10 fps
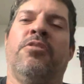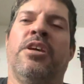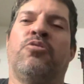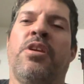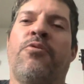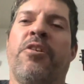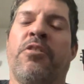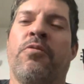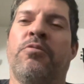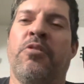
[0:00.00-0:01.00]
24
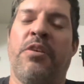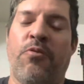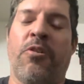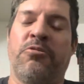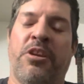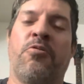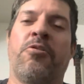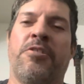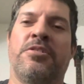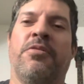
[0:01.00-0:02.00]
and
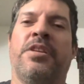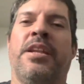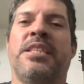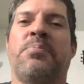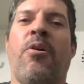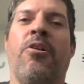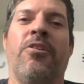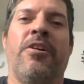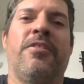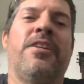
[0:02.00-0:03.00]
3/4 of the Les Paul,
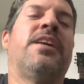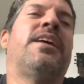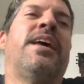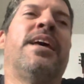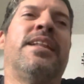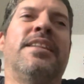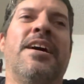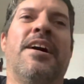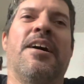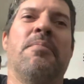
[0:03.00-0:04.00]
and
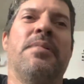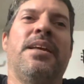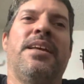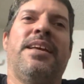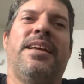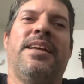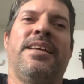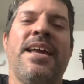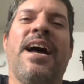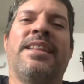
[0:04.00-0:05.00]

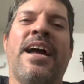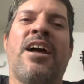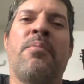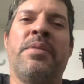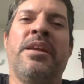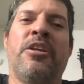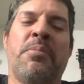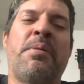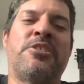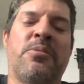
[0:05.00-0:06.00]
yeah, that got me a little
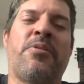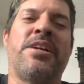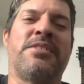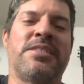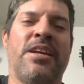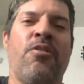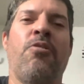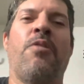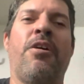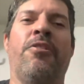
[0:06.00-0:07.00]
bit by surprise. I was like, oh
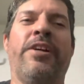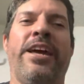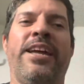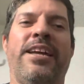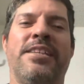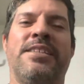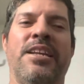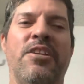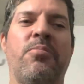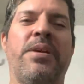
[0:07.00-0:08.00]
wow, okay, it's a
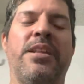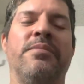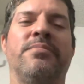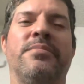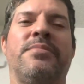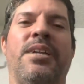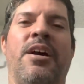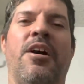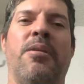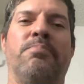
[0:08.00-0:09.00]
little bit
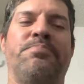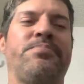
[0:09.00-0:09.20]
um,